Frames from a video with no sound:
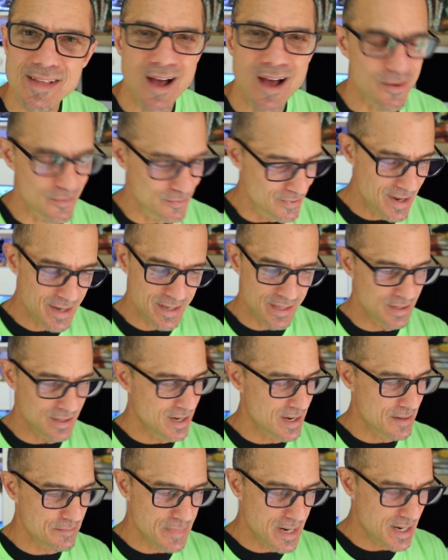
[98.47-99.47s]
not right
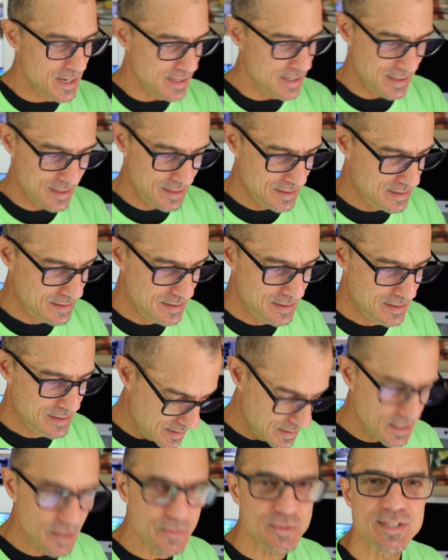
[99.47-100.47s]
on my,
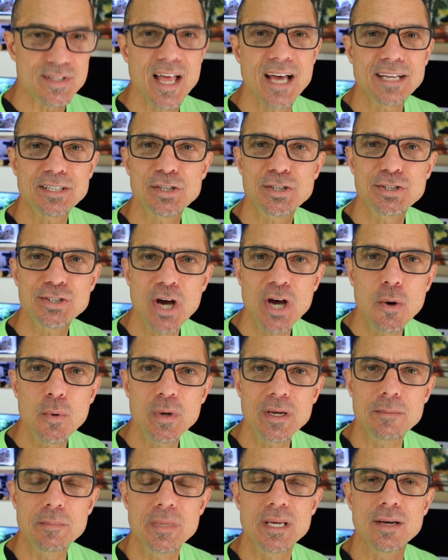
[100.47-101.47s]
it's not
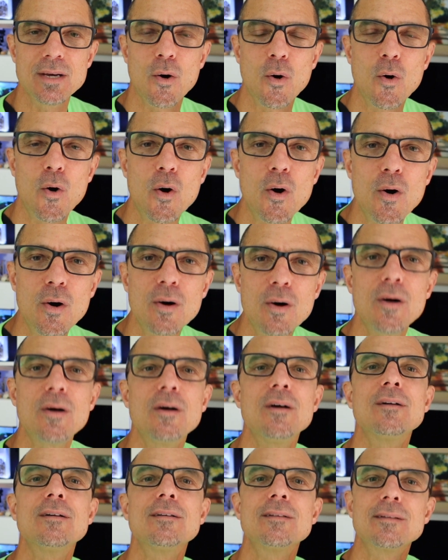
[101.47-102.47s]
showing me all the
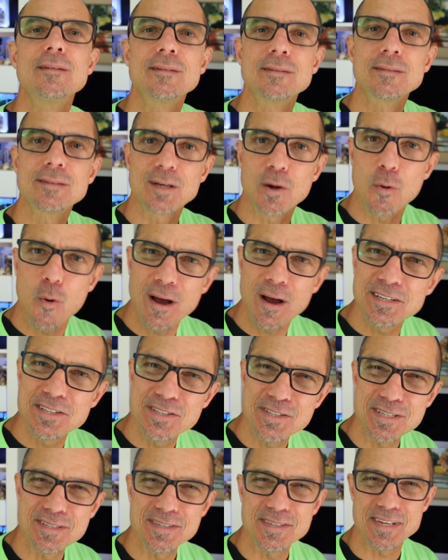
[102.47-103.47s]

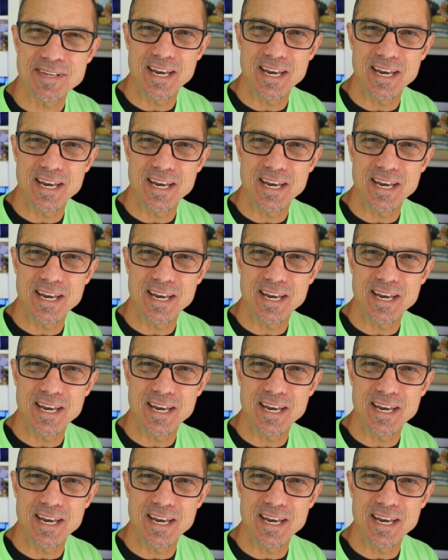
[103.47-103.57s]
questions